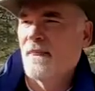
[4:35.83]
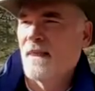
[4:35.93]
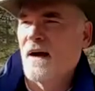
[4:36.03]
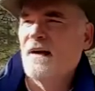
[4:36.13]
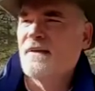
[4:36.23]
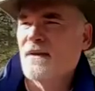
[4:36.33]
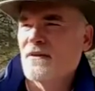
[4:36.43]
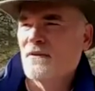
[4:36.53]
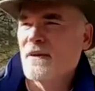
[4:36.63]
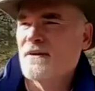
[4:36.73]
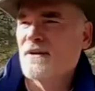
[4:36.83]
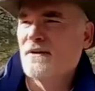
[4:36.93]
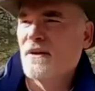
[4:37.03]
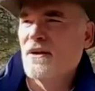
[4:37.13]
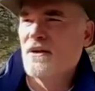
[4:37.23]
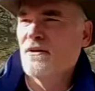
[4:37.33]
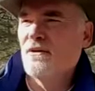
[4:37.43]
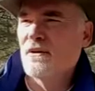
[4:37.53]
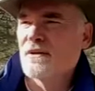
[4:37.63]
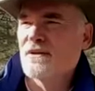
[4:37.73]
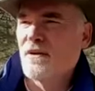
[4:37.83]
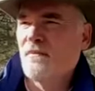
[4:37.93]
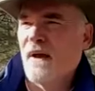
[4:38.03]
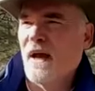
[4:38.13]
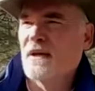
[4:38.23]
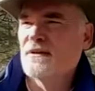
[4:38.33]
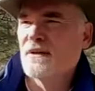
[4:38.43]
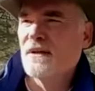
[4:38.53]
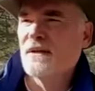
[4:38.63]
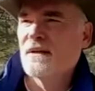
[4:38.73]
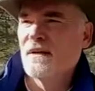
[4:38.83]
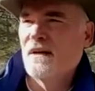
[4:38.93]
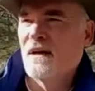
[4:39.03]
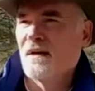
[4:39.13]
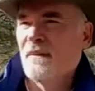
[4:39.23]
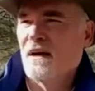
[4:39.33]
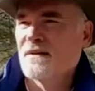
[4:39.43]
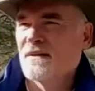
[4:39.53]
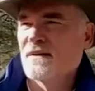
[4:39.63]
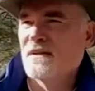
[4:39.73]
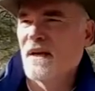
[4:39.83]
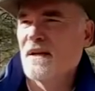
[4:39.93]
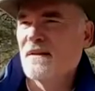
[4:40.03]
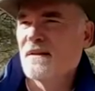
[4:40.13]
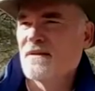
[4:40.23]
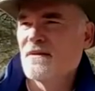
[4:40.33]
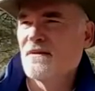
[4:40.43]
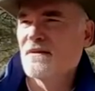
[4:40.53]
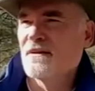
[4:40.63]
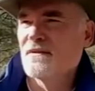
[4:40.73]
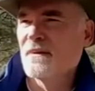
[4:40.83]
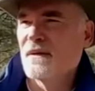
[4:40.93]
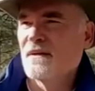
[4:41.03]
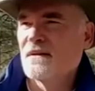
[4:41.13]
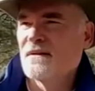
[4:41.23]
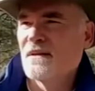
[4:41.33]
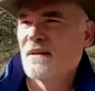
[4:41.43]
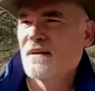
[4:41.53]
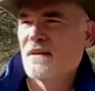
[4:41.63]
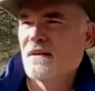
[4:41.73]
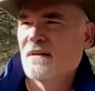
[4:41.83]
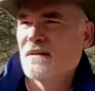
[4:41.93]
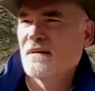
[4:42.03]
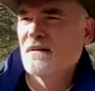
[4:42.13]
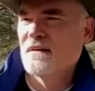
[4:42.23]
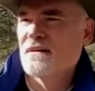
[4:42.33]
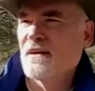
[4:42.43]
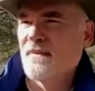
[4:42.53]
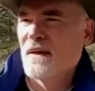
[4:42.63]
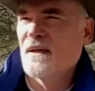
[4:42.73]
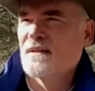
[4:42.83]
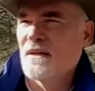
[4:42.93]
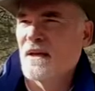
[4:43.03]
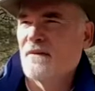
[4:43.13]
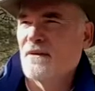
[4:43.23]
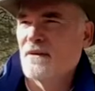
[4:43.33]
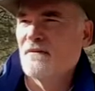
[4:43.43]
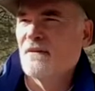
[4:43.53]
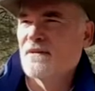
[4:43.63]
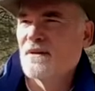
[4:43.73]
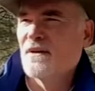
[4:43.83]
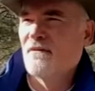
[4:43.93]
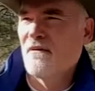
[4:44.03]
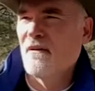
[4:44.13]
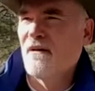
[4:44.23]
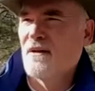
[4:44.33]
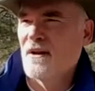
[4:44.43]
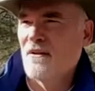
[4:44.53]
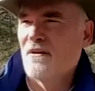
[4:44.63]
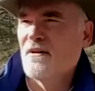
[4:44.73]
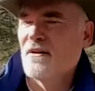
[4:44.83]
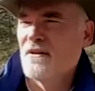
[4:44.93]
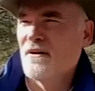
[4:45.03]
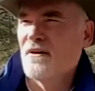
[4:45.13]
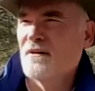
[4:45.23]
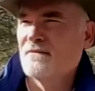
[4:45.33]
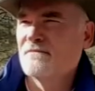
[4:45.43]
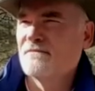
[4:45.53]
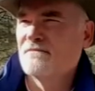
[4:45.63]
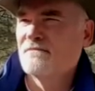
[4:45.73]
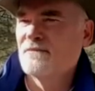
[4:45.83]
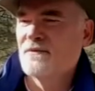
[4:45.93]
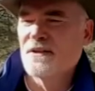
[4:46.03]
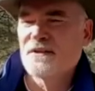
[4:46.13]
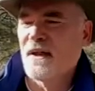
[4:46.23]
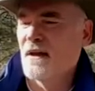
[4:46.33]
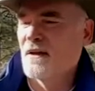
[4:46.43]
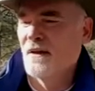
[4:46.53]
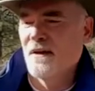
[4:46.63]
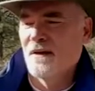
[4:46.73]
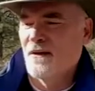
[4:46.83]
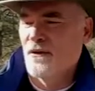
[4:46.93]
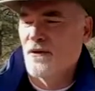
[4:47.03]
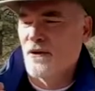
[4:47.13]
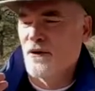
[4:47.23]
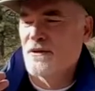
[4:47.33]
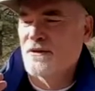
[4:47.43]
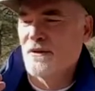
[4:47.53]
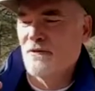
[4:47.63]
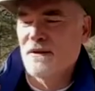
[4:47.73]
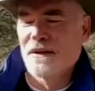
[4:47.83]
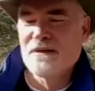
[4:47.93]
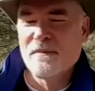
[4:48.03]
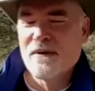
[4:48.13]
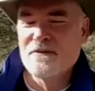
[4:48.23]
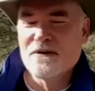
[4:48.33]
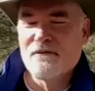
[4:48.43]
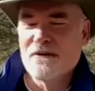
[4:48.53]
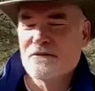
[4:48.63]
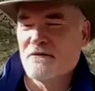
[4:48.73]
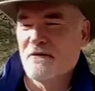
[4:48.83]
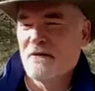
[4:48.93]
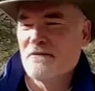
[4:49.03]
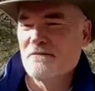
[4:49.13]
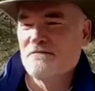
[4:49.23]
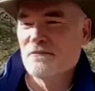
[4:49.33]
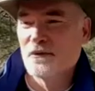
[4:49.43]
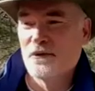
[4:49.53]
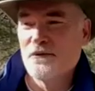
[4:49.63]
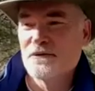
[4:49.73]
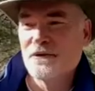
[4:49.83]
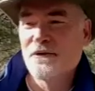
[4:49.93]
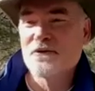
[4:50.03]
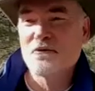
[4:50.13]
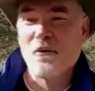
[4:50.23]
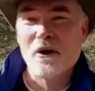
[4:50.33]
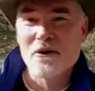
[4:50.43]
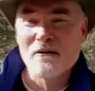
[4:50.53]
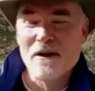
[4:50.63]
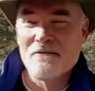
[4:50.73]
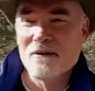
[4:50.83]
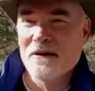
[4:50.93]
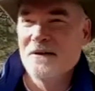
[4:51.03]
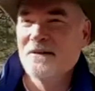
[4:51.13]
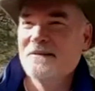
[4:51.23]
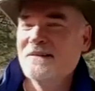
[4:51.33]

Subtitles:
I think the reason that you are so passionate about sustaining this earth is because there's something inside of you that wants to go on and on and on. Just like thirst that we experience on this trail proves that there's water out there,